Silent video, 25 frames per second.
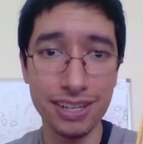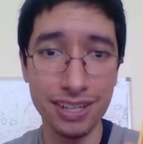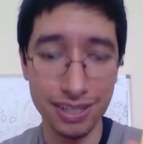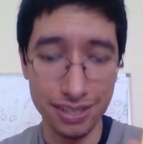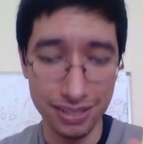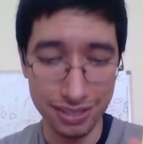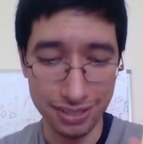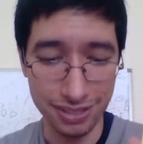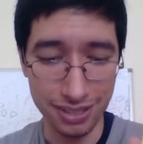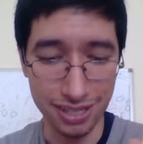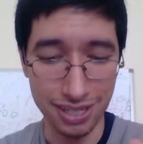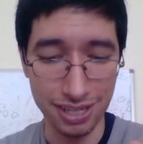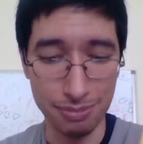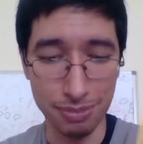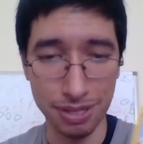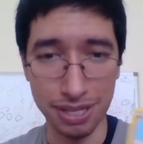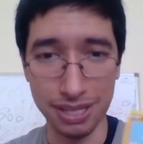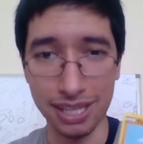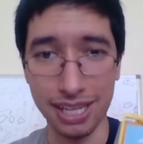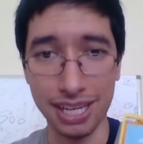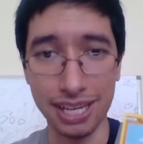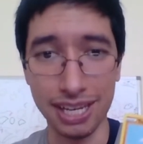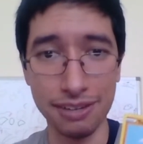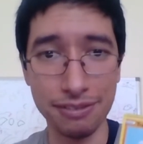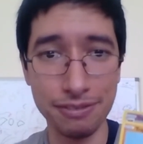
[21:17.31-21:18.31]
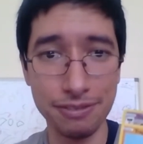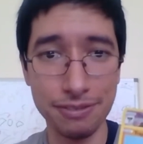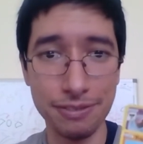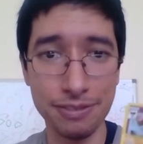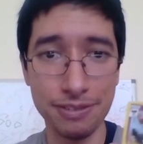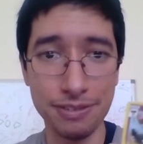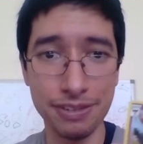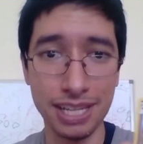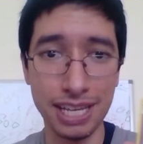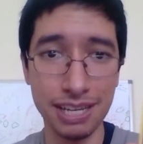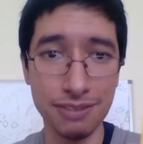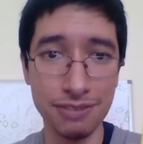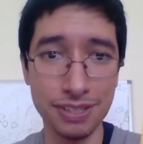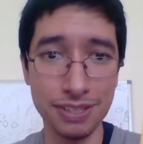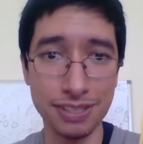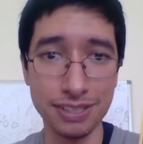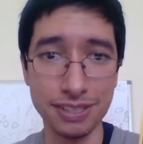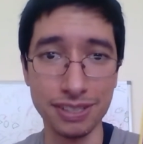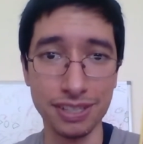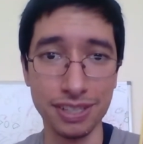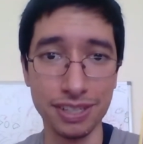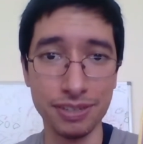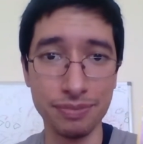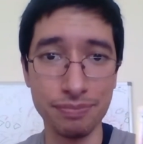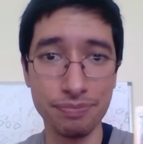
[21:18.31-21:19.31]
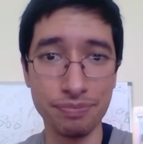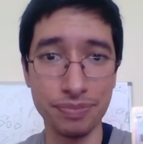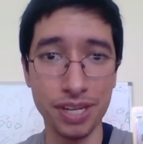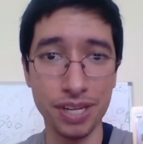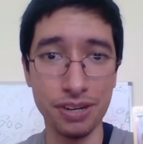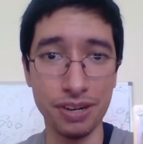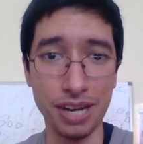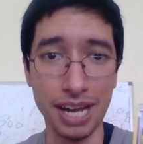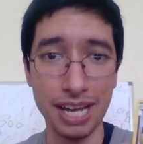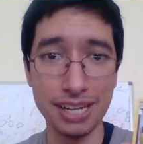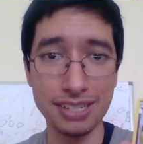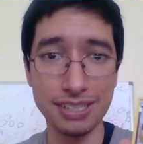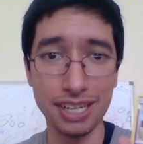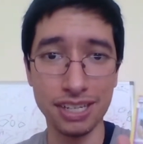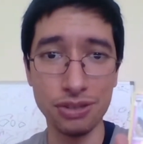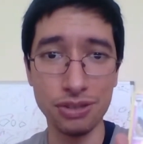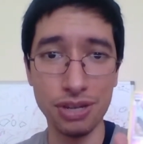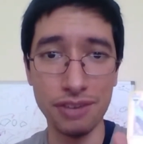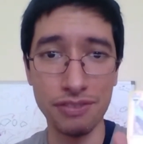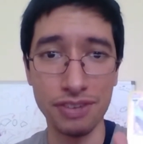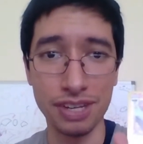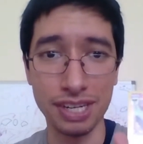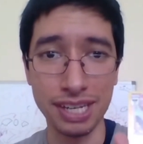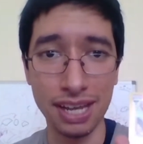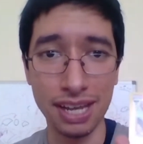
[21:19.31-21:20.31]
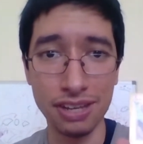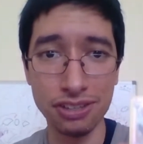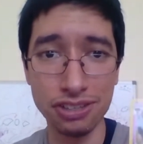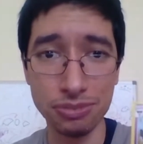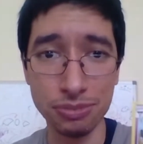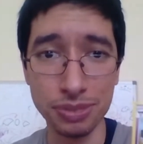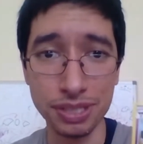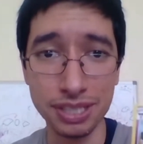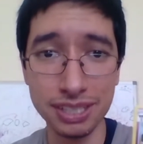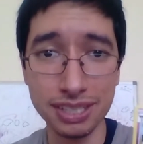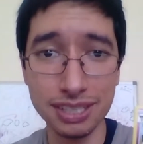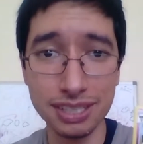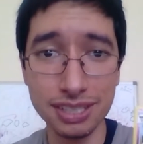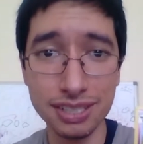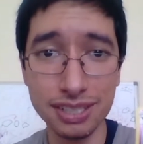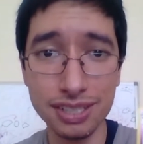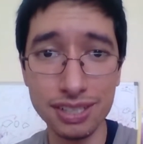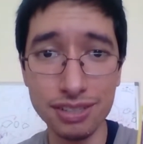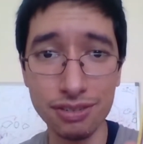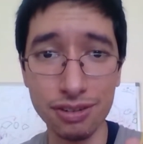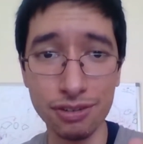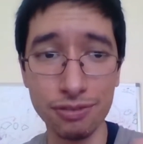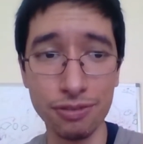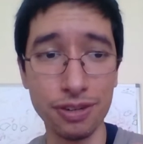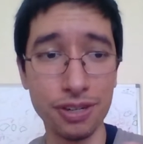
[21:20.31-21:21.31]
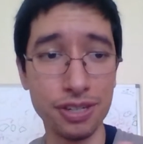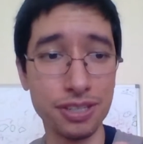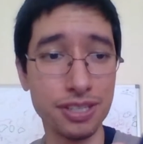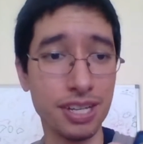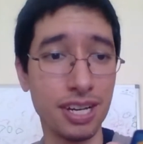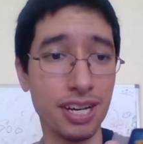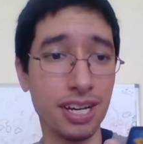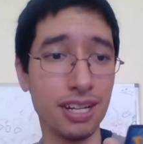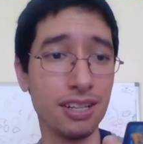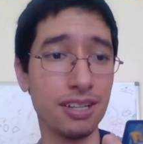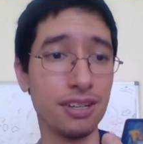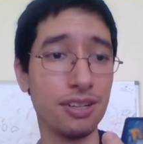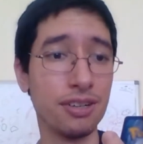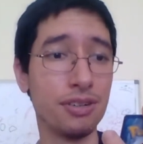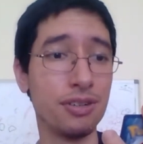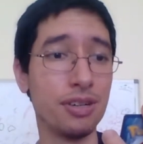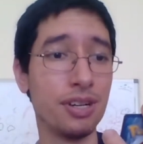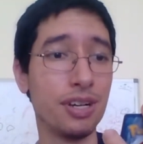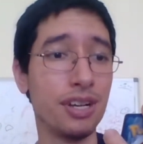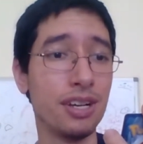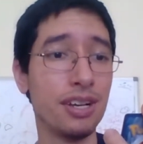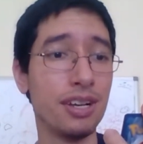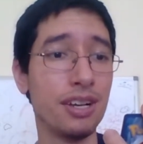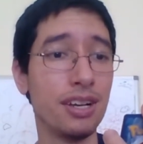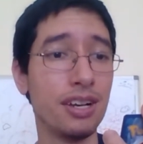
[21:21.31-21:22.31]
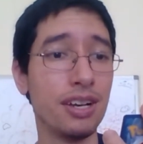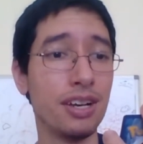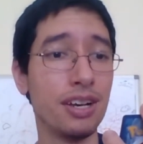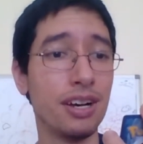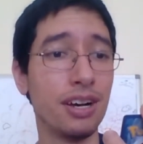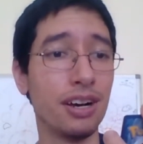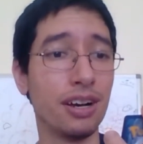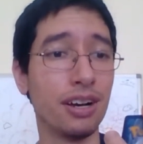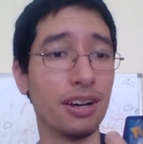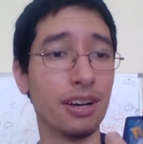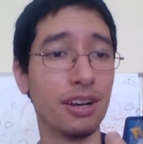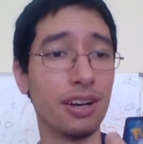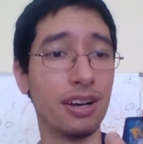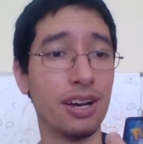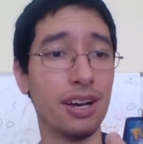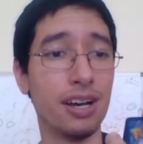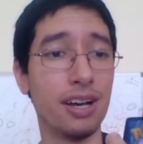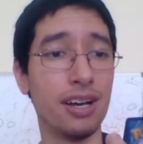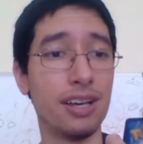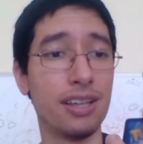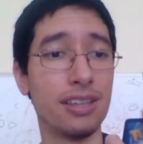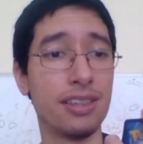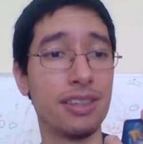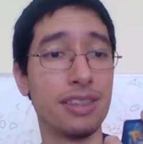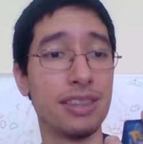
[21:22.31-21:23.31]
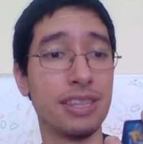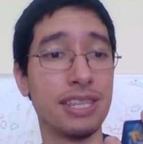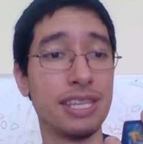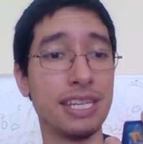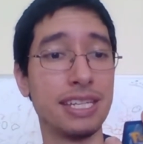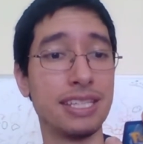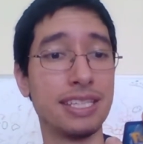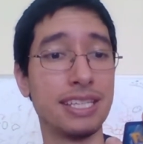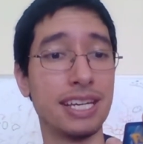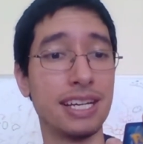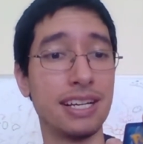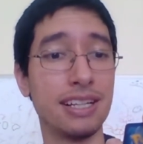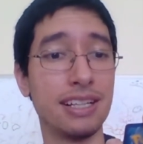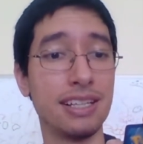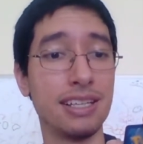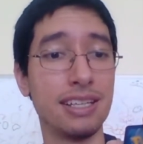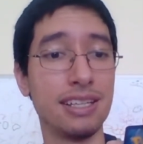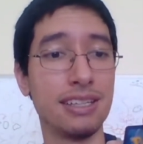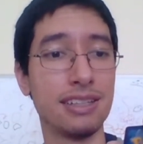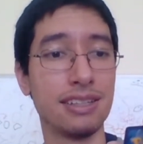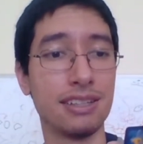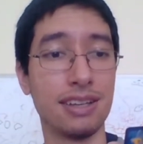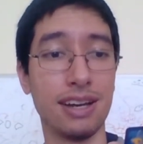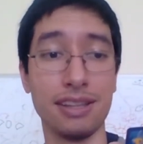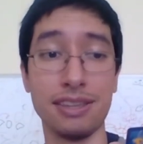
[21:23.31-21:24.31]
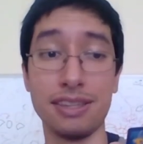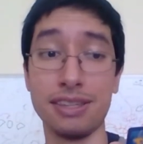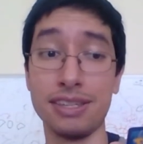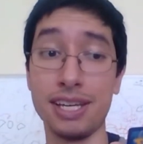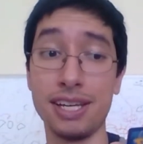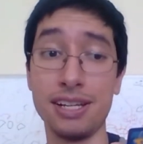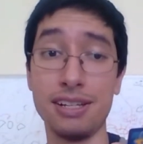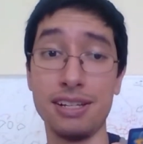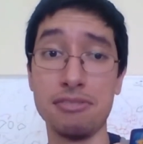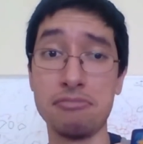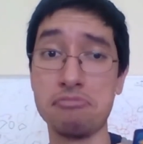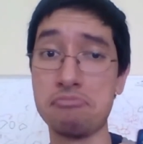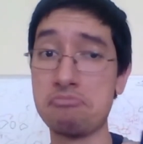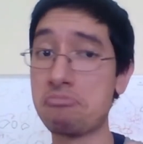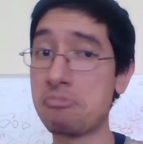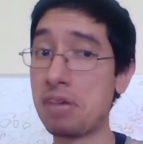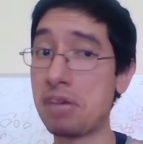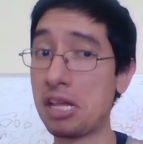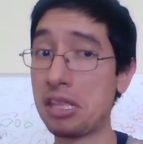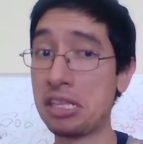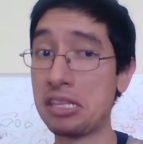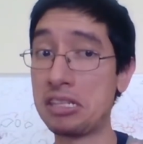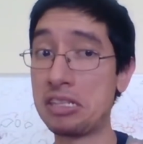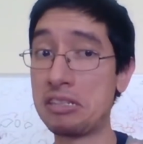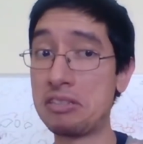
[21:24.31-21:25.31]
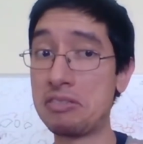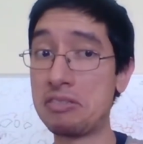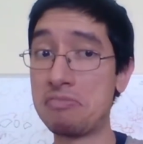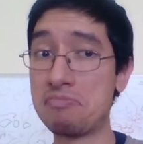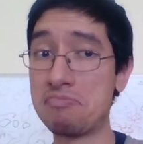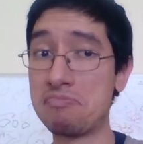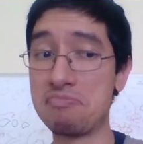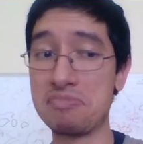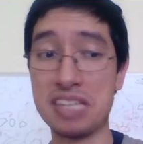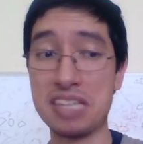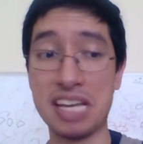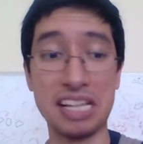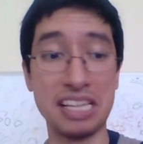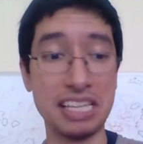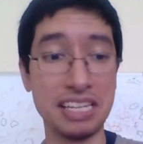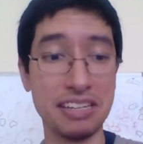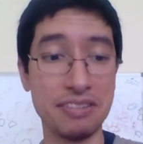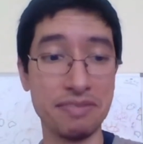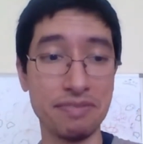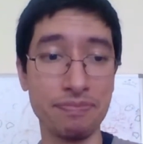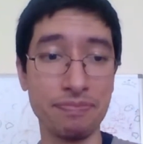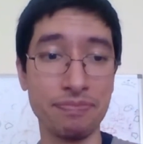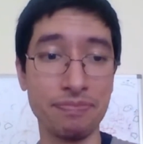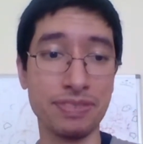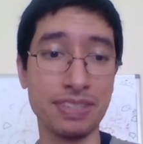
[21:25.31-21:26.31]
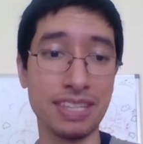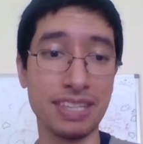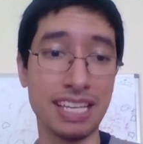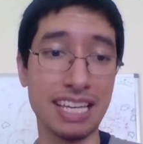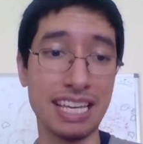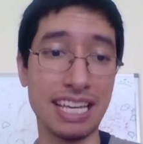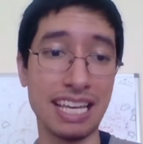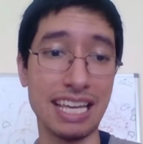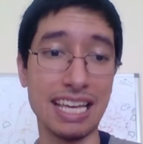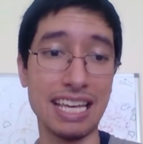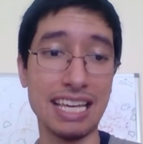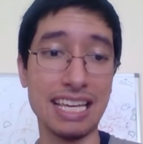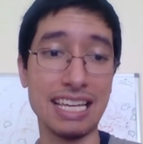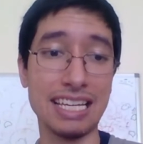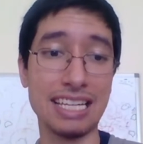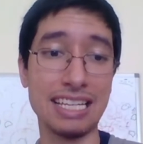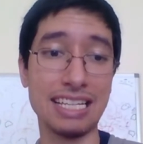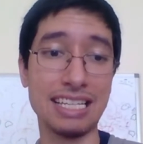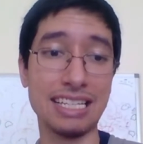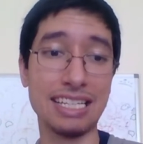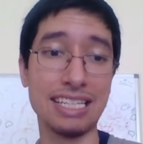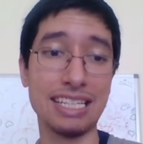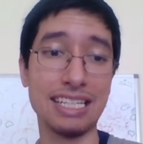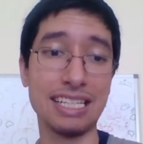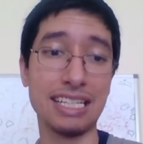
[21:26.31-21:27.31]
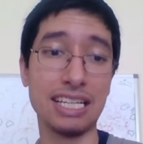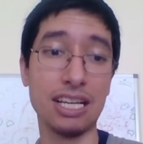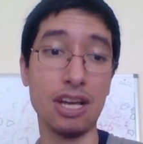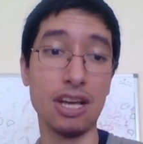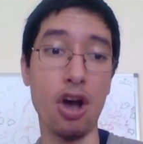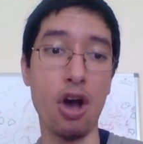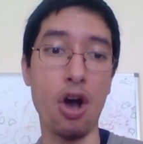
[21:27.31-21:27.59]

I'll just talk about life. Life is good. Oh, actually, I do have an announcement. Reverse Hollow, Gothitelli, Gothitell, Gothitelli, and